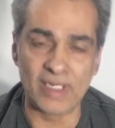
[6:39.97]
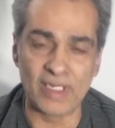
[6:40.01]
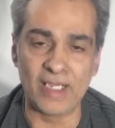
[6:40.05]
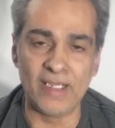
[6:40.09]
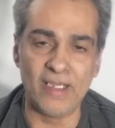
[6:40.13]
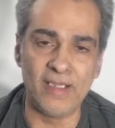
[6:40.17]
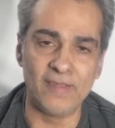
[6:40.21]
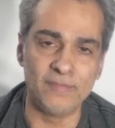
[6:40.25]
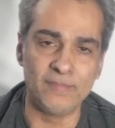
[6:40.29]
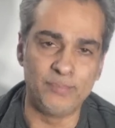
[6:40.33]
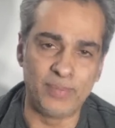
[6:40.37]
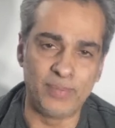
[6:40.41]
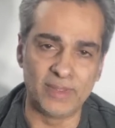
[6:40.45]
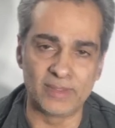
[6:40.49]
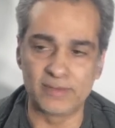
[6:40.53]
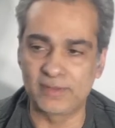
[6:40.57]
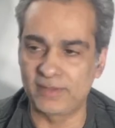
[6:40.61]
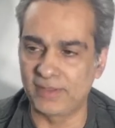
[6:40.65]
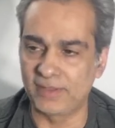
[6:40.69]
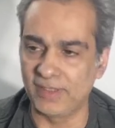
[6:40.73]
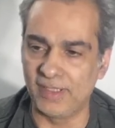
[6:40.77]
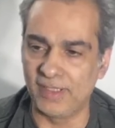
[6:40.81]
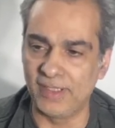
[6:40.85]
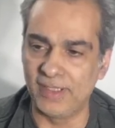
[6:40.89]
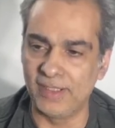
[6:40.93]
I, have built
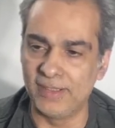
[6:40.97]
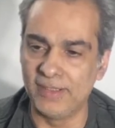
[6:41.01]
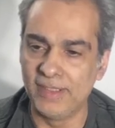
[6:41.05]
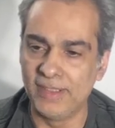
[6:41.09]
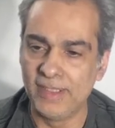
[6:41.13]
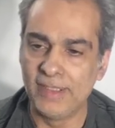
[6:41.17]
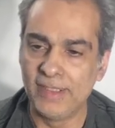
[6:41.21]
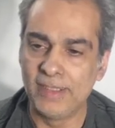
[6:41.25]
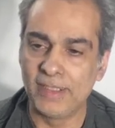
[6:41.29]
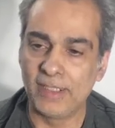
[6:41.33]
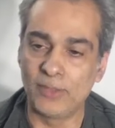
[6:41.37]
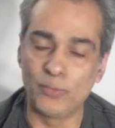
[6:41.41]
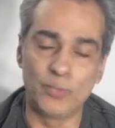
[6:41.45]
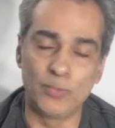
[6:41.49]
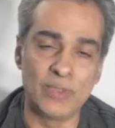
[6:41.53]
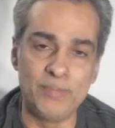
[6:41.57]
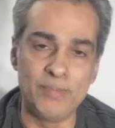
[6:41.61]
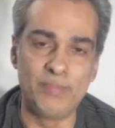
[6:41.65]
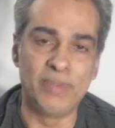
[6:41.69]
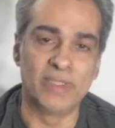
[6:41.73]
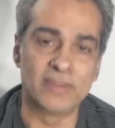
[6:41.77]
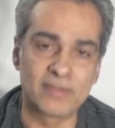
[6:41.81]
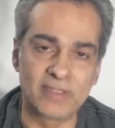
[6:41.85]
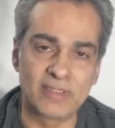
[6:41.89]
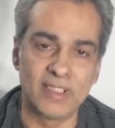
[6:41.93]
uh, I
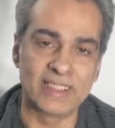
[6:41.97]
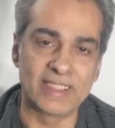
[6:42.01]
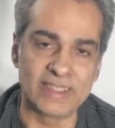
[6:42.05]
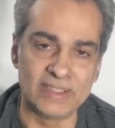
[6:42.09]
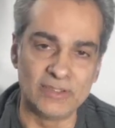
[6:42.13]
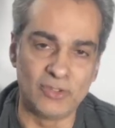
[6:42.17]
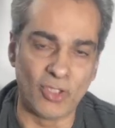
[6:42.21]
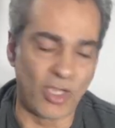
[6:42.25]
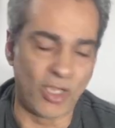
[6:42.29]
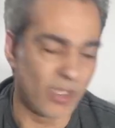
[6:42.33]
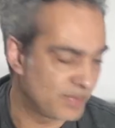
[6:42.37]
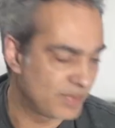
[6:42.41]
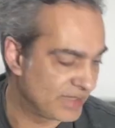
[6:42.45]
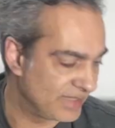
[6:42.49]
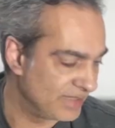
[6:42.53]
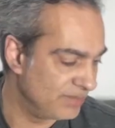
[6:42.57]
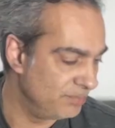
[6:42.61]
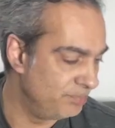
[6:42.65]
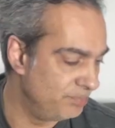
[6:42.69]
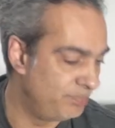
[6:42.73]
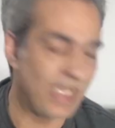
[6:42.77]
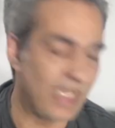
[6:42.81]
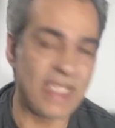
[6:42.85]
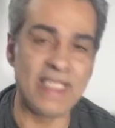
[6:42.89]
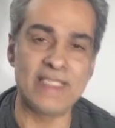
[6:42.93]
rebuilt like a
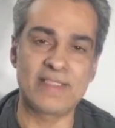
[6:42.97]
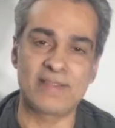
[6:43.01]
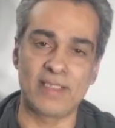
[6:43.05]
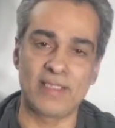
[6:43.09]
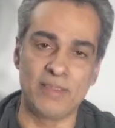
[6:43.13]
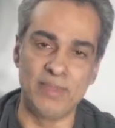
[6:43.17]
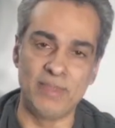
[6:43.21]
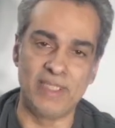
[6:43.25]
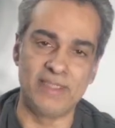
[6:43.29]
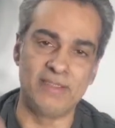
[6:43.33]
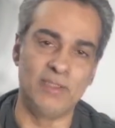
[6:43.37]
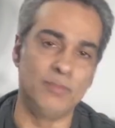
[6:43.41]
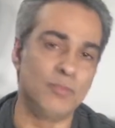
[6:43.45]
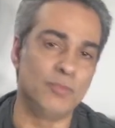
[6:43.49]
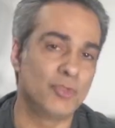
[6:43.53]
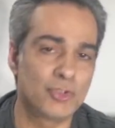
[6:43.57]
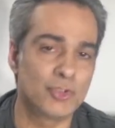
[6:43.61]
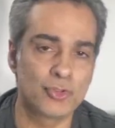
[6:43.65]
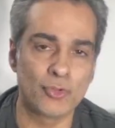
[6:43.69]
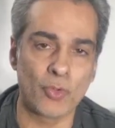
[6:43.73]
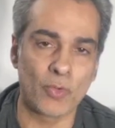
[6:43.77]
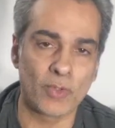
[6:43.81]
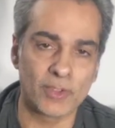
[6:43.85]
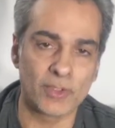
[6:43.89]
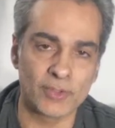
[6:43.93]
Dobson base. I made them
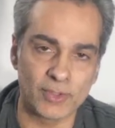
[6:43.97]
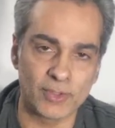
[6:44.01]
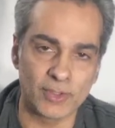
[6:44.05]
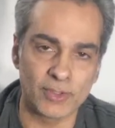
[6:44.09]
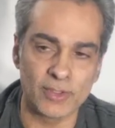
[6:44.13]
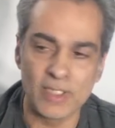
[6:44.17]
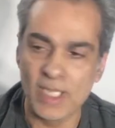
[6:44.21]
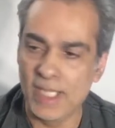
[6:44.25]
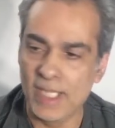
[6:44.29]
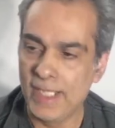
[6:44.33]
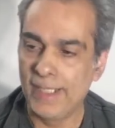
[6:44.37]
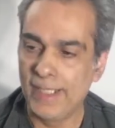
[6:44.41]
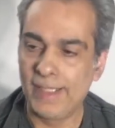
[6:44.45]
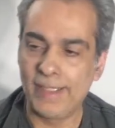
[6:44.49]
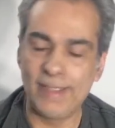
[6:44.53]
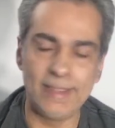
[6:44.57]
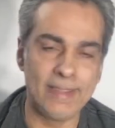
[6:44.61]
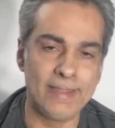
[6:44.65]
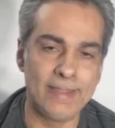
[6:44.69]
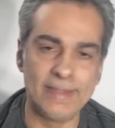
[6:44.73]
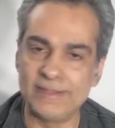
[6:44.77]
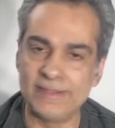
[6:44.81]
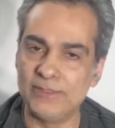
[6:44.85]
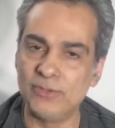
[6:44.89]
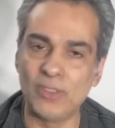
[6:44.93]
shorter.
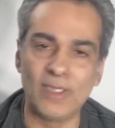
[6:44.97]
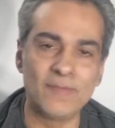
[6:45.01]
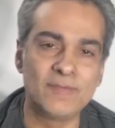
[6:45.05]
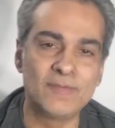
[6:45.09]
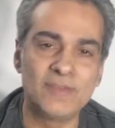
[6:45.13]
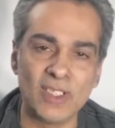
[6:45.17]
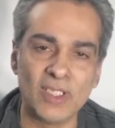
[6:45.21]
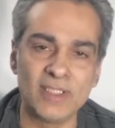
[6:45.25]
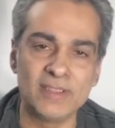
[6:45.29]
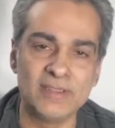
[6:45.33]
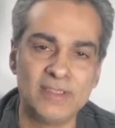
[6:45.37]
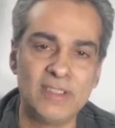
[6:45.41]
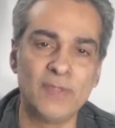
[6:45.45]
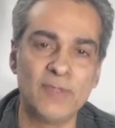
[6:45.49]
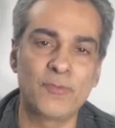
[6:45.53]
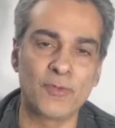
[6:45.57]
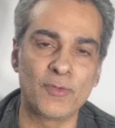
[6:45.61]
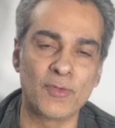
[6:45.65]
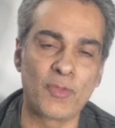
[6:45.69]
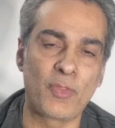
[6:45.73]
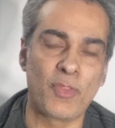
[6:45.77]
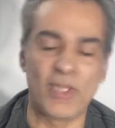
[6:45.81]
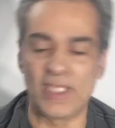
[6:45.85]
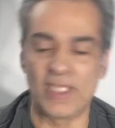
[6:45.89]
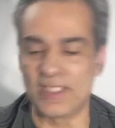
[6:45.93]
Uh, you know, I've done
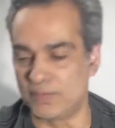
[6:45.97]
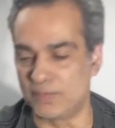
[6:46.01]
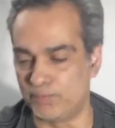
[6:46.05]
different things,